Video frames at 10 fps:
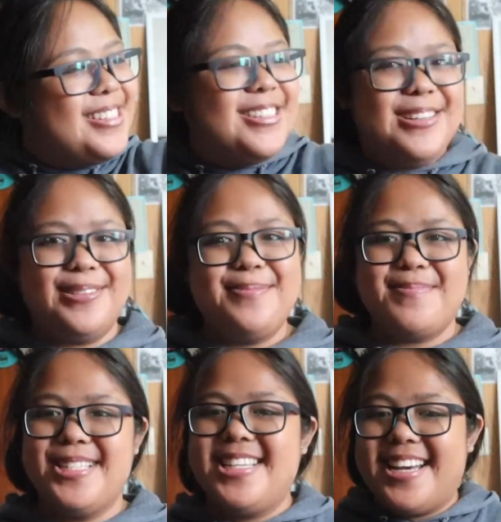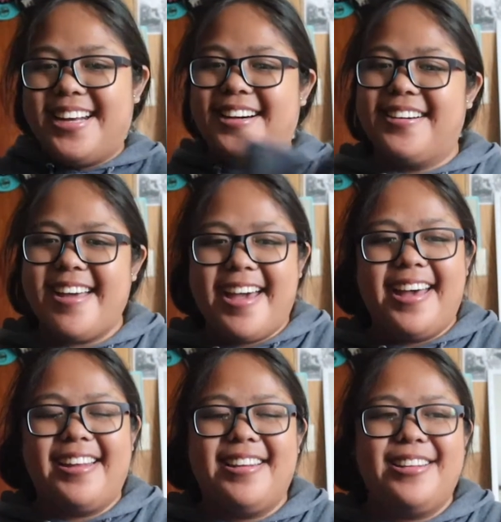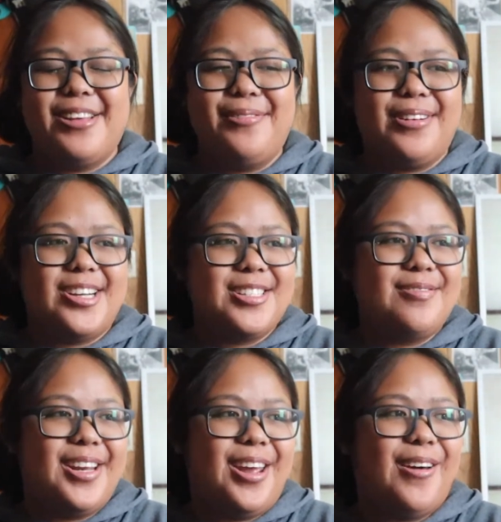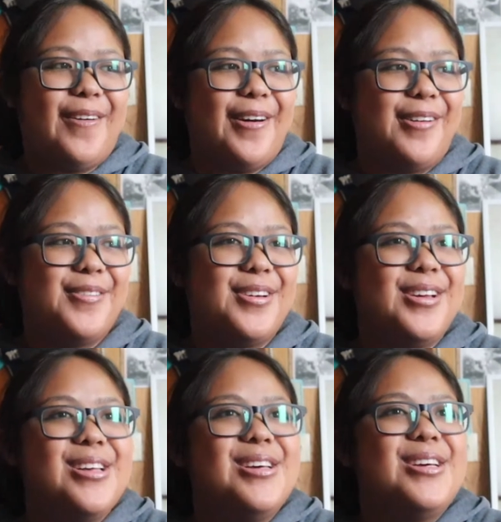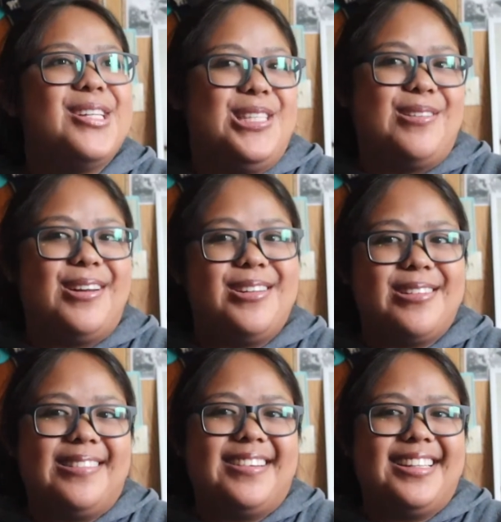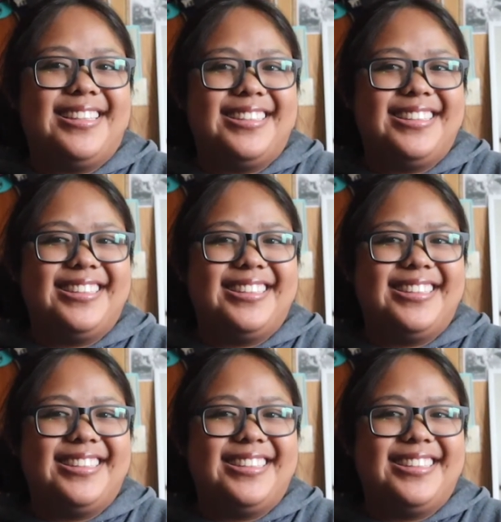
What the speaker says: to my channel and the first video of 2021.